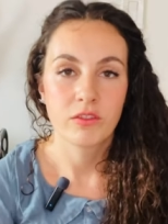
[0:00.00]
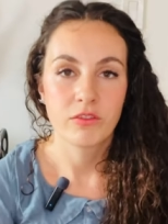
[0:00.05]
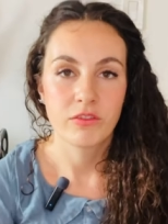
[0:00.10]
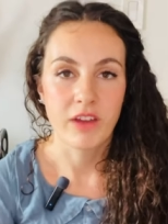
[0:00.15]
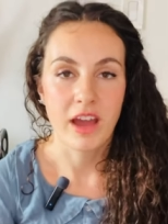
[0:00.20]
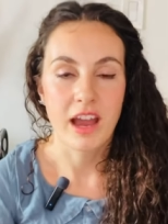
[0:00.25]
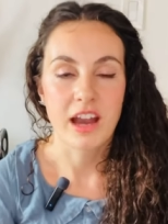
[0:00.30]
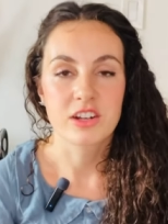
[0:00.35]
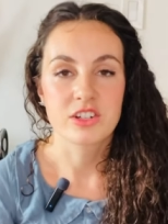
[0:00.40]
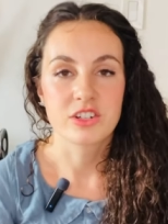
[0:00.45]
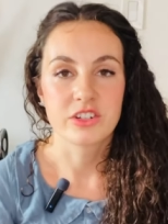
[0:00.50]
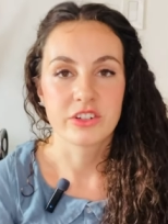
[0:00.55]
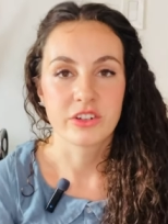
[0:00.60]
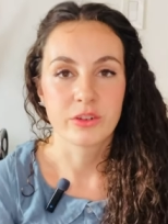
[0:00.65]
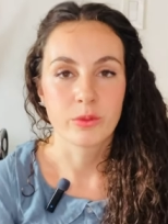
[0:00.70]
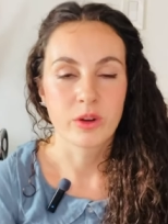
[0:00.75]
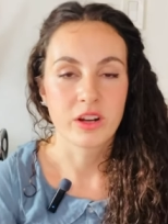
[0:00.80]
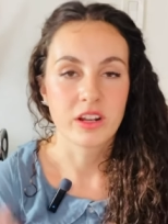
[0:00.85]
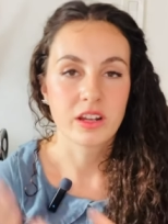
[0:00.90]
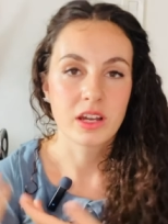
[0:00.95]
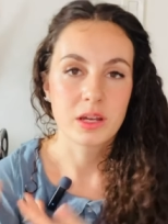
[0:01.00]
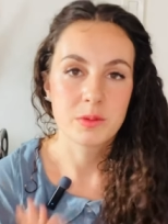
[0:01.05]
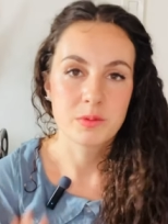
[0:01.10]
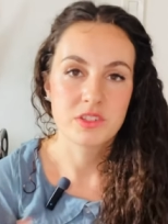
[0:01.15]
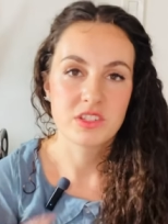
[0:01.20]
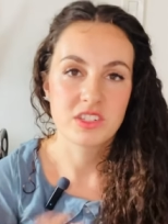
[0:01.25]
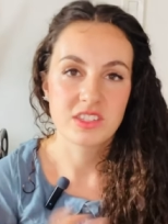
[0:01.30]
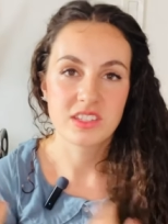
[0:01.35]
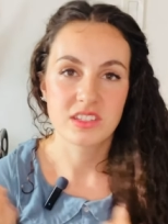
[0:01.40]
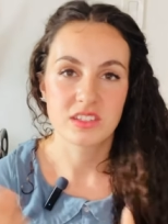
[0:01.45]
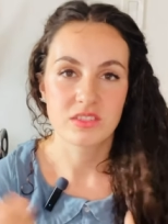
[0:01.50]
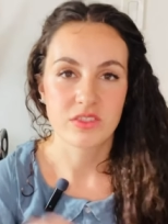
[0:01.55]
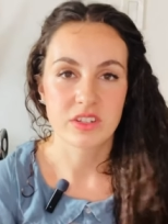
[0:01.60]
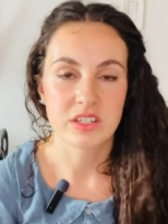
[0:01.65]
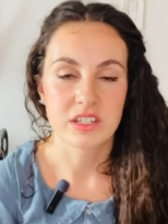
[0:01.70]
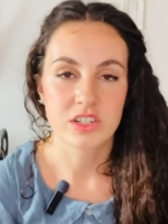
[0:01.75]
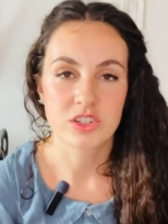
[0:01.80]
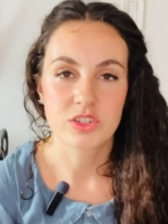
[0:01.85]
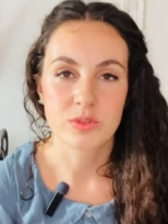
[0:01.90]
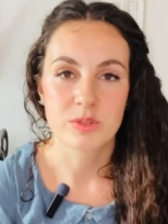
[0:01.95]
factor when it comes to these
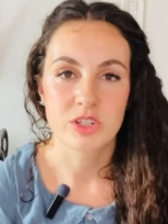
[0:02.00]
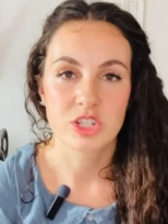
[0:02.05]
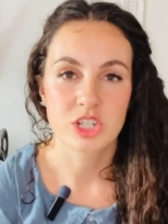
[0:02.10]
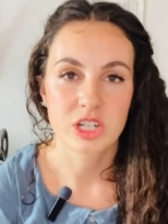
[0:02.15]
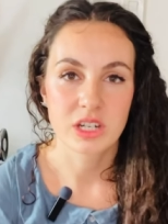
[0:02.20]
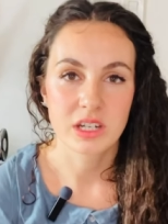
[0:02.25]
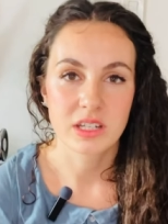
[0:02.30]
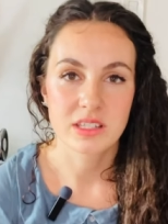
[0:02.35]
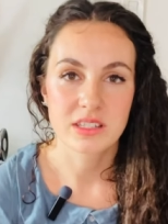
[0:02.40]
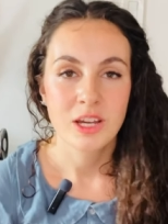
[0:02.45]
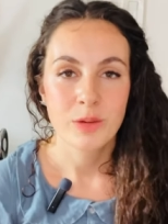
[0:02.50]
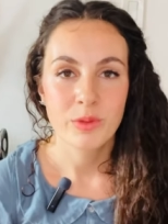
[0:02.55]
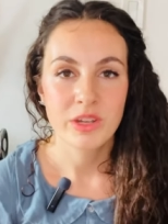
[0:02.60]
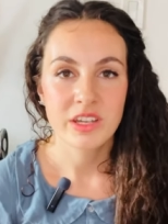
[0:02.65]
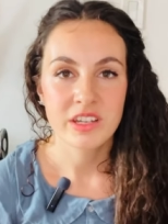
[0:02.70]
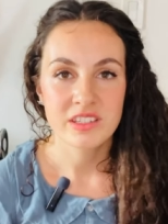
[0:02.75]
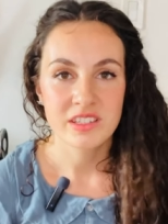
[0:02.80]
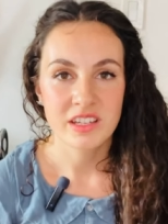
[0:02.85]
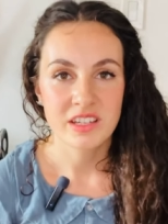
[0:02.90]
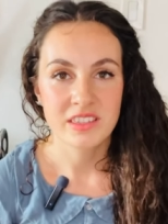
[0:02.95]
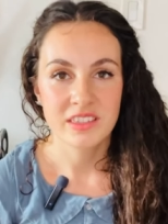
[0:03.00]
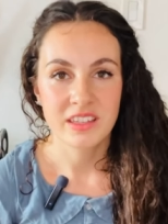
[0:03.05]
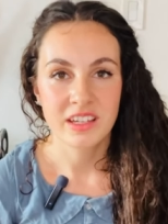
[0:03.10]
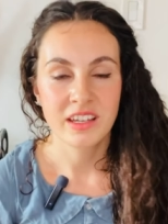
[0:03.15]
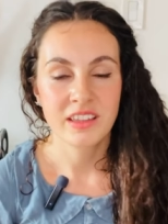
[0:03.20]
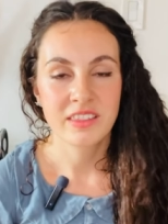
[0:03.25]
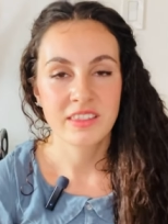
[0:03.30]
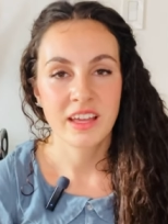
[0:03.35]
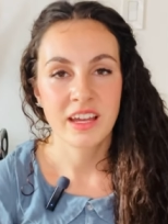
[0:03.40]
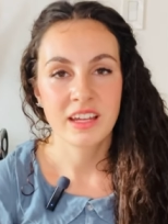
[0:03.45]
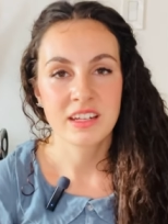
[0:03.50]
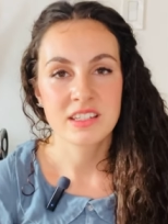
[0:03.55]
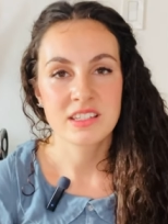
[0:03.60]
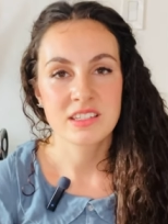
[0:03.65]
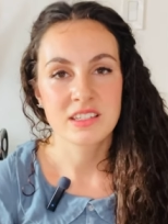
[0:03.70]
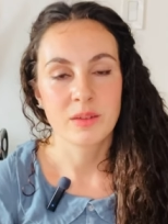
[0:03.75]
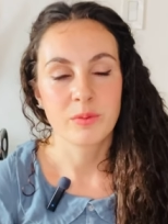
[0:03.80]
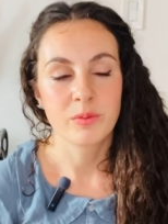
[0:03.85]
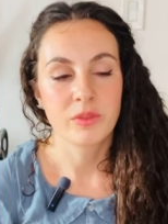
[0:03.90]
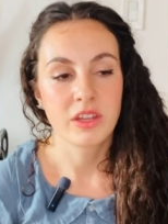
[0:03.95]
vintage machines, because I think that is
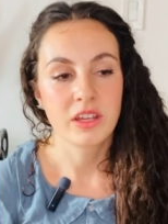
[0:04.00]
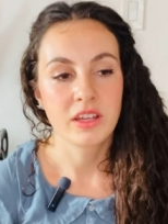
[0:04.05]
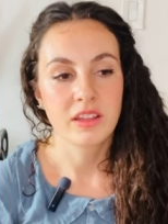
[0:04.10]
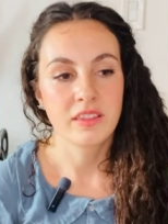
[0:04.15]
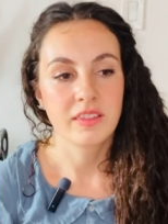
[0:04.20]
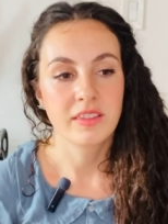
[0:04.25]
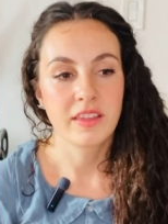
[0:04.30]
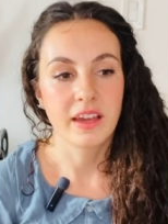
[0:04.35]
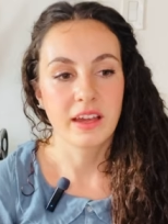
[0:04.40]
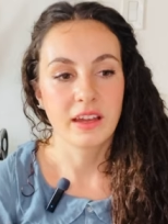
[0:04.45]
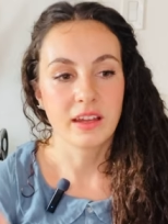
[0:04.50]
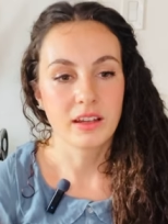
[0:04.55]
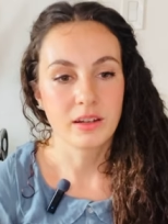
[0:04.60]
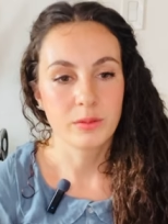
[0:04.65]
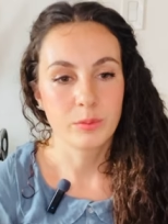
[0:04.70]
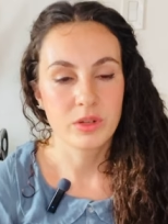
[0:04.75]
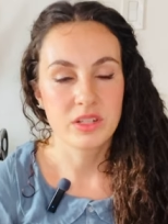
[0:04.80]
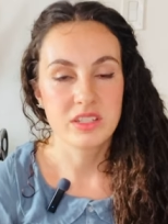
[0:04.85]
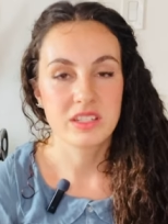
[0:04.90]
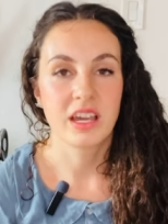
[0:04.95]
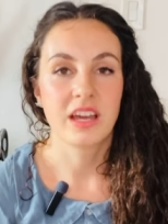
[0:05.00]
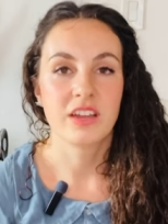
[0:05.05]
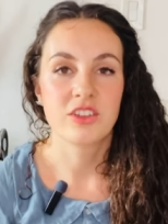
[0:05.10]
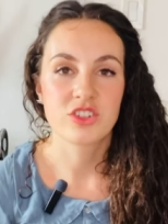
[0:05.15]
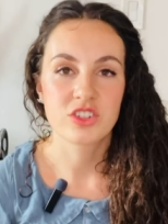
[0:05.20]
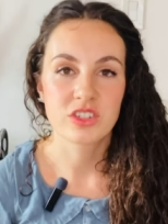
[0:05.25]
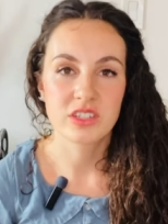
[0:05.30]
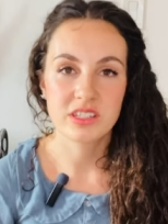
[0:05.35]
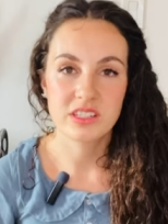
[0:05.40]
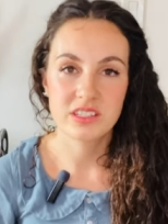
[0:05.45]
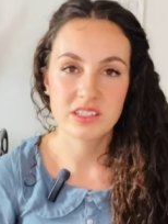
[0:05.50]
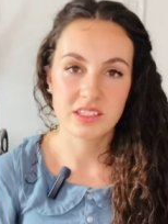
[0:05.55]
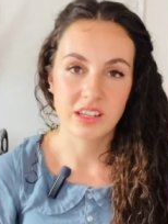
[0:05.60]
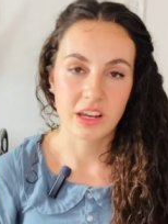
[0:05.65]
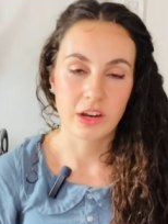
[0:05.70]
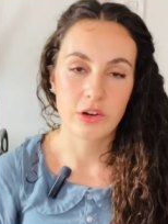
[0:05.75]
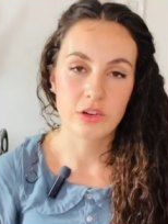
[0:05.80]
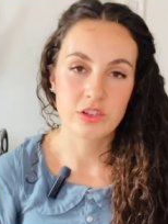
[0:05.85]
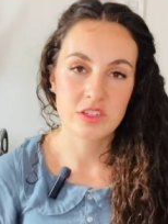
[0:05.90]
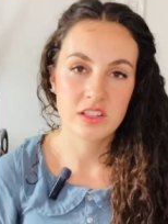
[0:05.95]
something that potentially
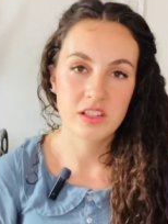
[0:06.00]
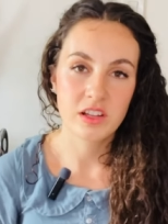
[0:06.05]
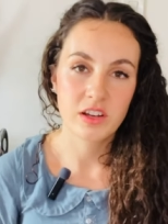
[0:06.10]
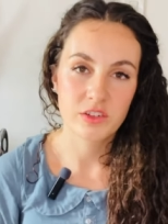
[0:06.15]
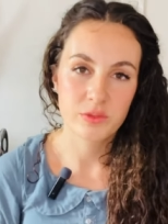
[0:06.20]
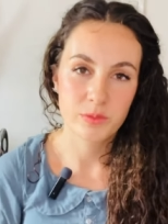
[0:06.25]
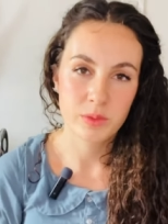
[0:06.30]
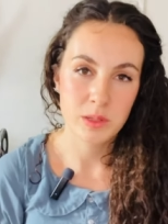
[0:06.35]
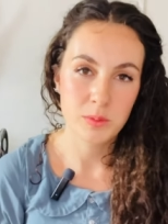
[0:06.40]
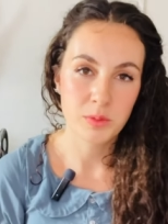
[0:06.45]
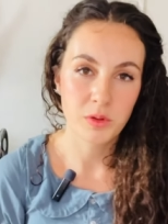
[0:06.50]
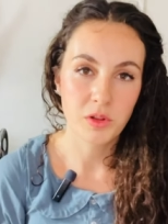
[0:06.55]
scares a lot of people